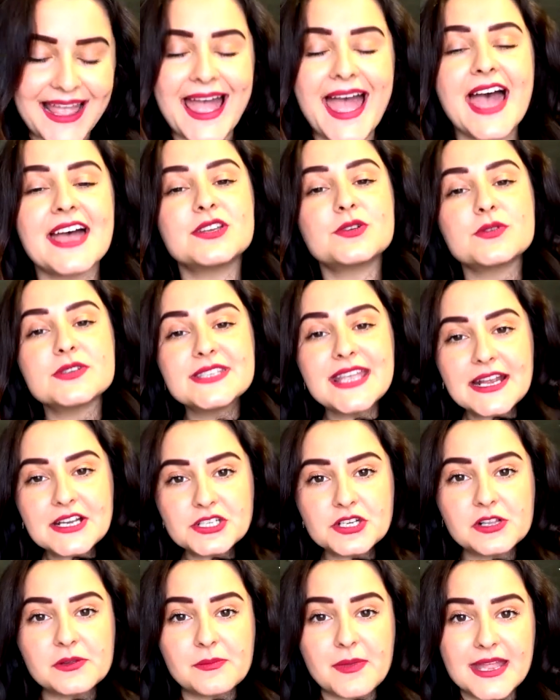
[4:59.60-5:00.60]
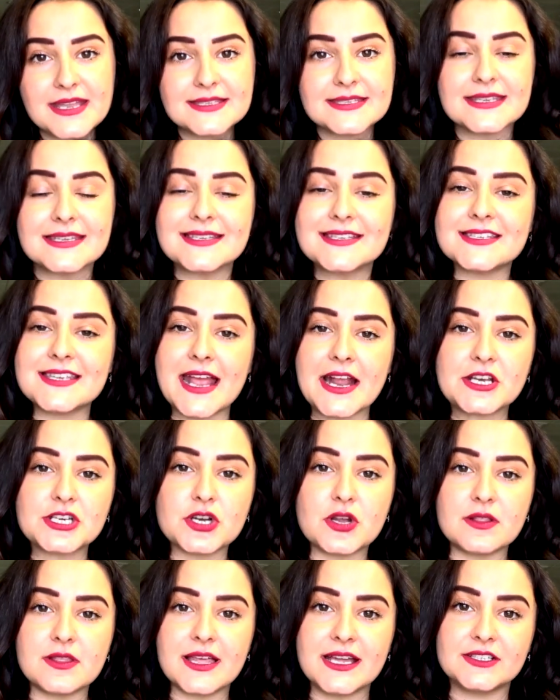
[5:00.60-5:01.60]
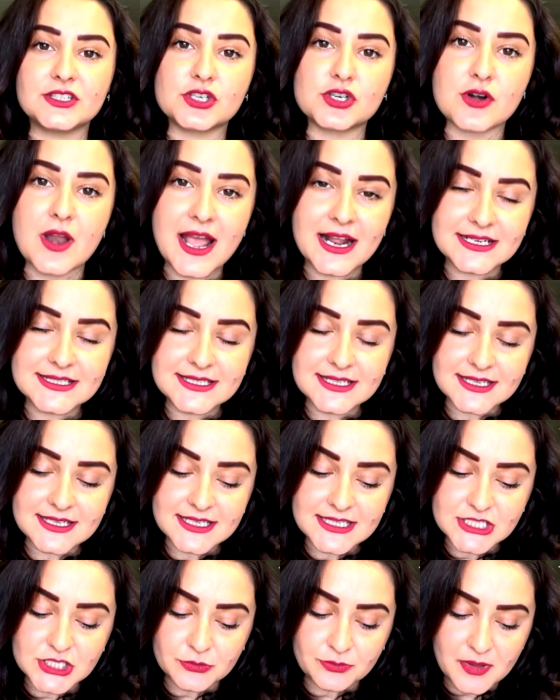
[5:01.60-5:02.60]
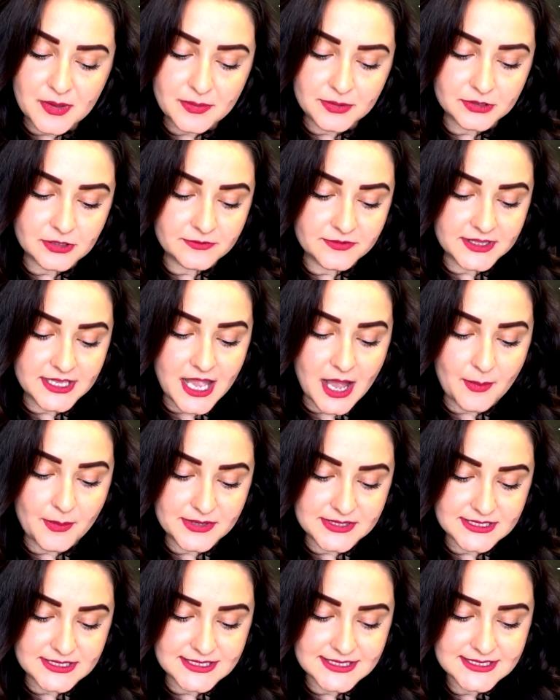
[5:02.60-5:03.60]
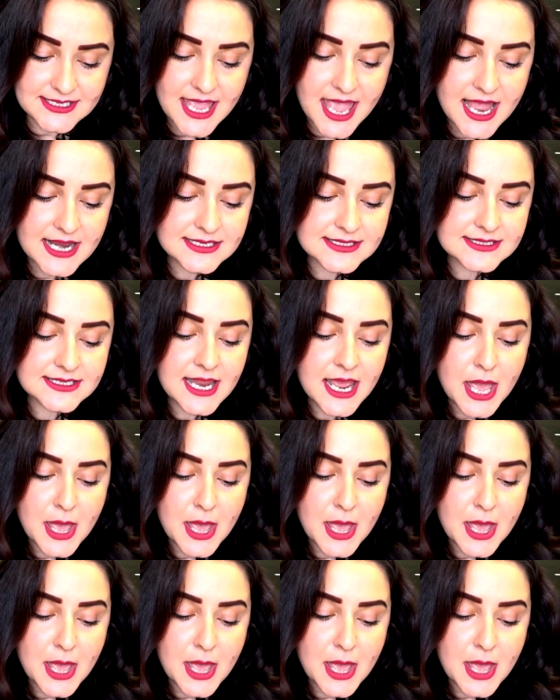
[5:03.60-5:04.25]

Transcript: Heterosexual means sexually attracted to people of the opposite sex,